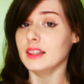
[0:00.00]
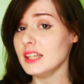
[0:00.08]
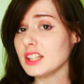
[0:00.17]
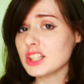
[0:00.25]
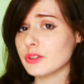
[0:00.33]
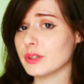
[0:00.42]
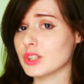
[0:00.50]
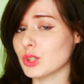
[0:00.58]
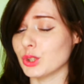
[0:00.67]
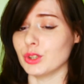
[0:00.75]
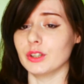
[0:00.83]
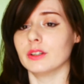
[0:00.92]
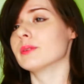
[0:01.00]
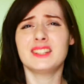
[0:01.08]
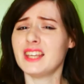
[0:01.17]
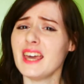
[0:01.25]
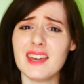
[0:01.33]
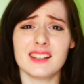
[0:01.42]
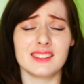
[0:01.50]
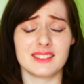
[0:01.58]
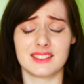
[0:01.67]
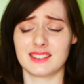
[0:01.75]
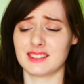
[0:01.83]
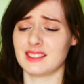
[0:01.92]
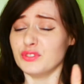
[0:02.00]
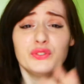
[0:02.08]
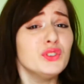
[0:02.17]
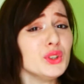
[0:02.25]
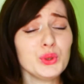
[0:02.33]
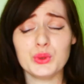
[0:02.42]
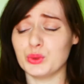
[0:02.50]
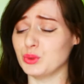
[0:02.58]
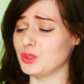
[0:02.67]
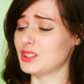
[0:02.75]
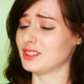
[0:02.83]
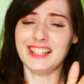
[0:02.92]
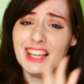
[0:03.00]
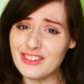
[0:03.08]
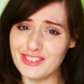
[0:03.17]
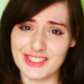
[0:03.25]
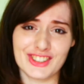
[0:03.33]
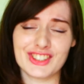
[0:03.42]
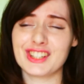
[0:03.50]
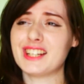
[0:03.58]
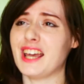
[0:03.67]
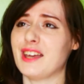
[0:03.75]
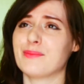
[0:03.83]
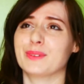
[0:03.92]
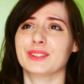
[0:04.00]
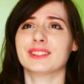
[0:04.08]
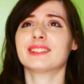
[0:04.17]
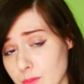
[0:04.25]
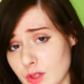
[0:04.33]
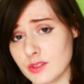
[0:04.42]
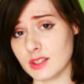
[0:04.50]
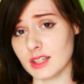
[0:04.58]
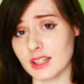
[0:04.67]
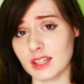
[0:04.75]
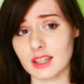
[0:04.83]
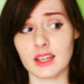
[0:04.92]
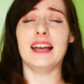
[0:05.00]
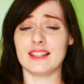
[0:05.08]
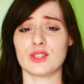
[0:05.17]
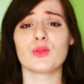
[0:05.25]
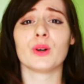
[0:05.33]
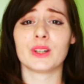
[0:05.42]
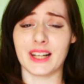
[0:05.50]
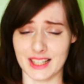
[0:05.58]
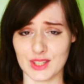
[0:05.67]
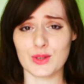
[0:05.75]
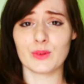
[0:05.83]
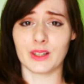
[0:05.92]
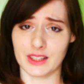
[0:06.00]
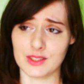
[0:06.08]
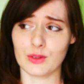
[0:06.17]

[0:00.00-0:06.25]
literature, tales, food, TV entertainment, music, and so on and so on and